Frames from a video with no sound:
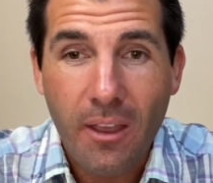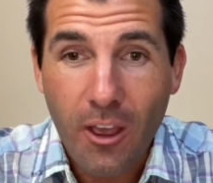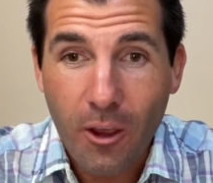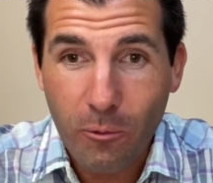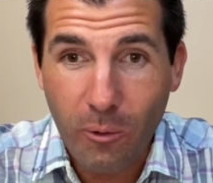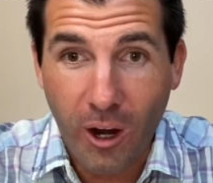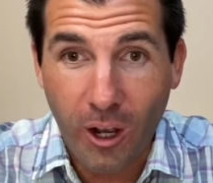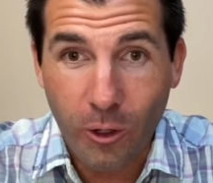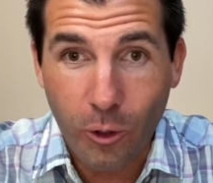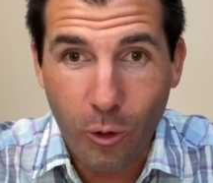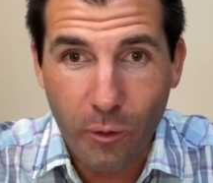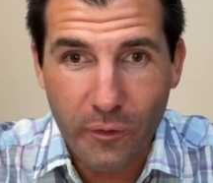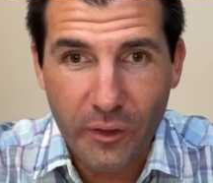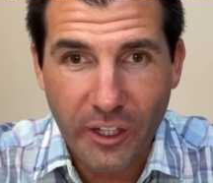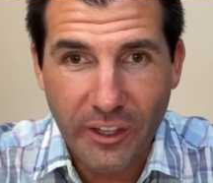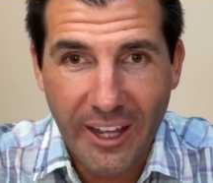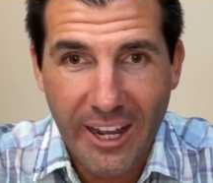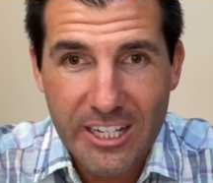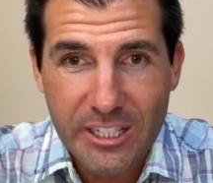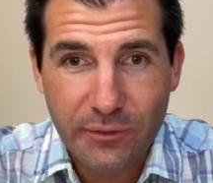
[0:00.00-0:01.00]
Well, over the
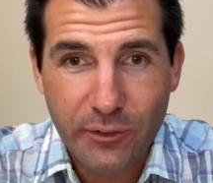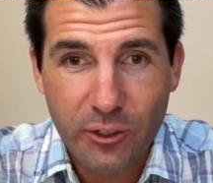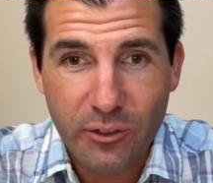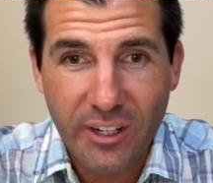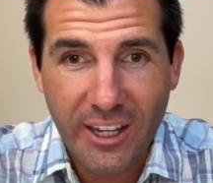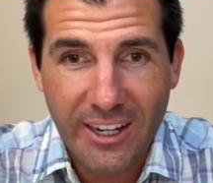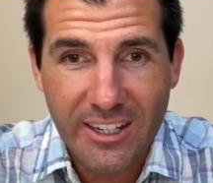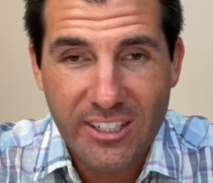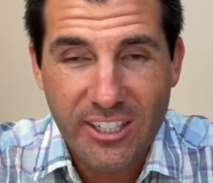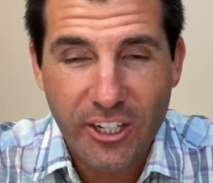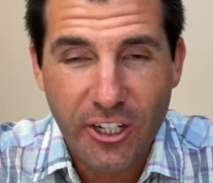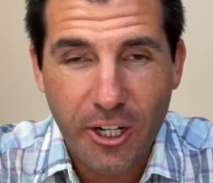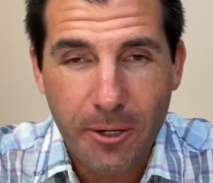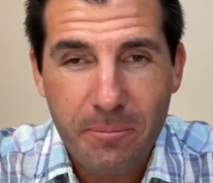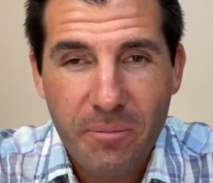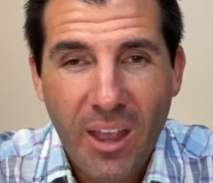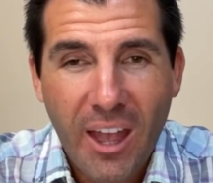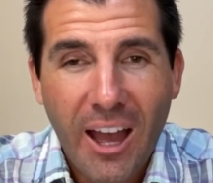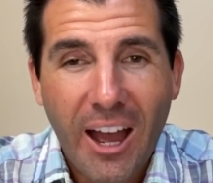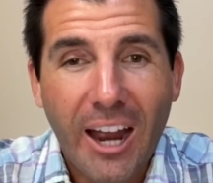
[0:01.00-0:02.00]
last few days here, year,
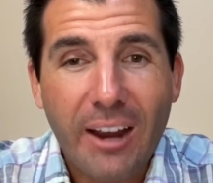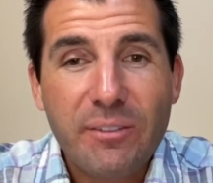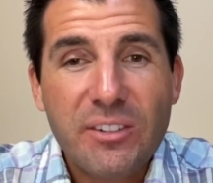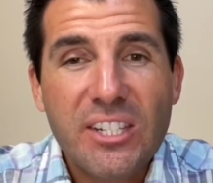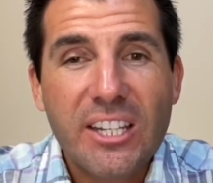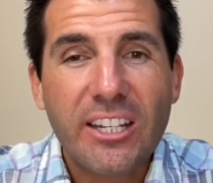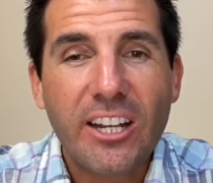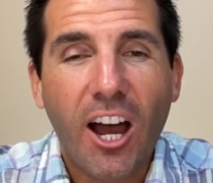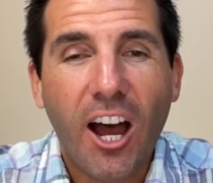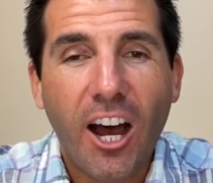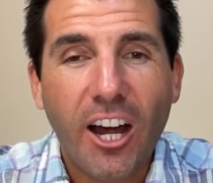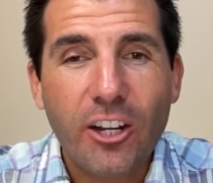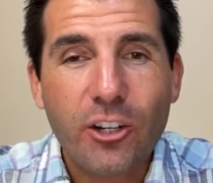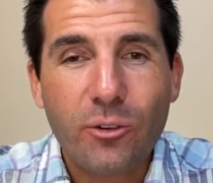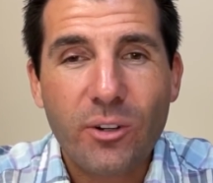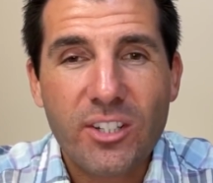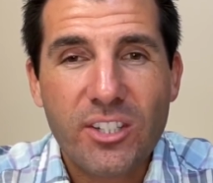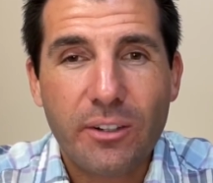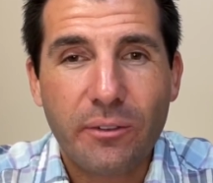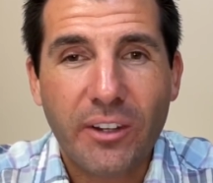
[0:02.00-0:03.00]
I've seen
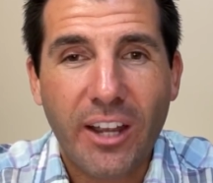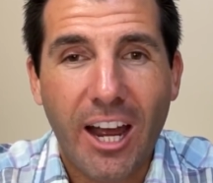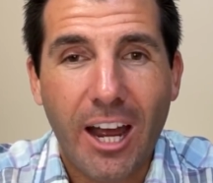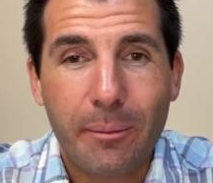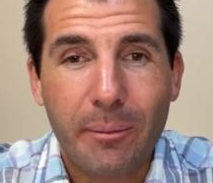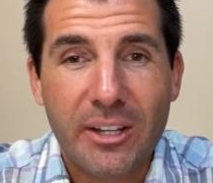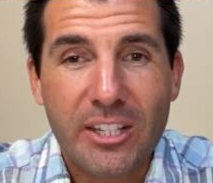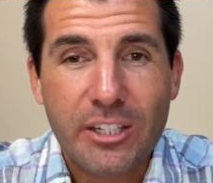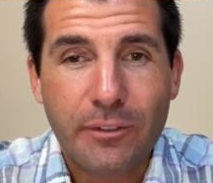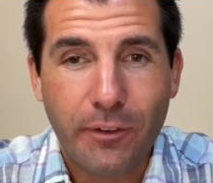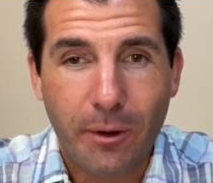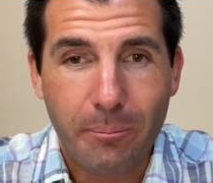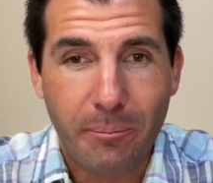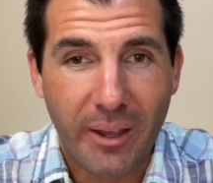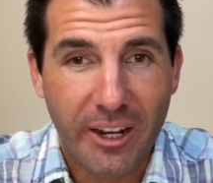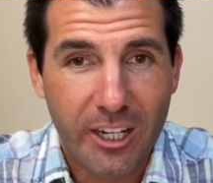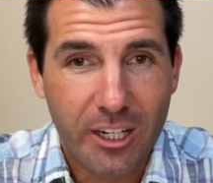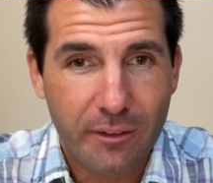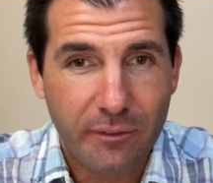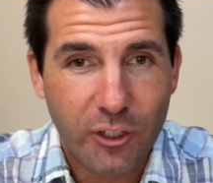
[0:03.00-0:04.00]
hundreds of comments from
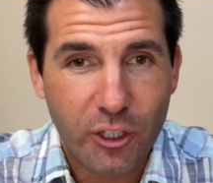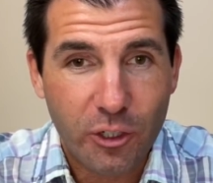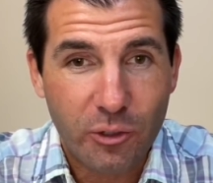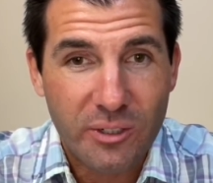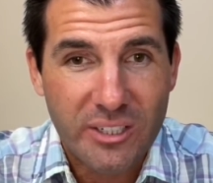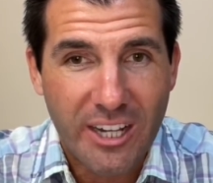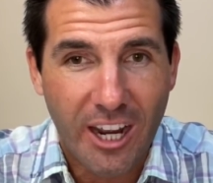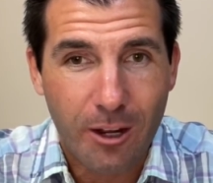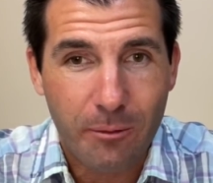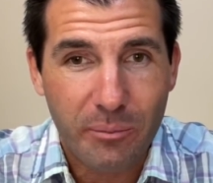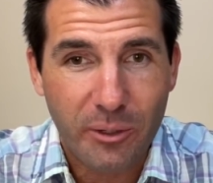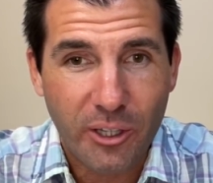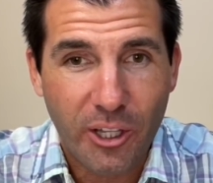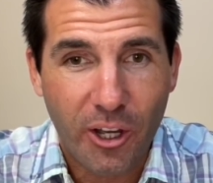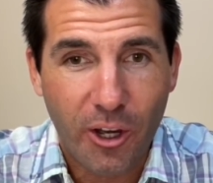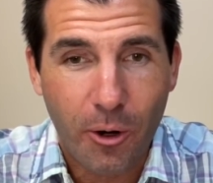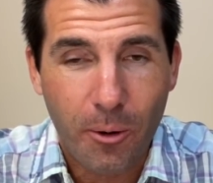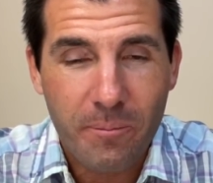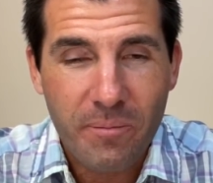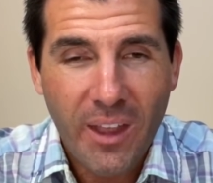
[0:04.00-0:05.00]
many of you down
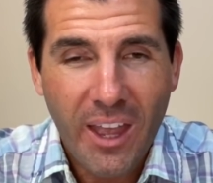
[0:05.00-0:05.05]
below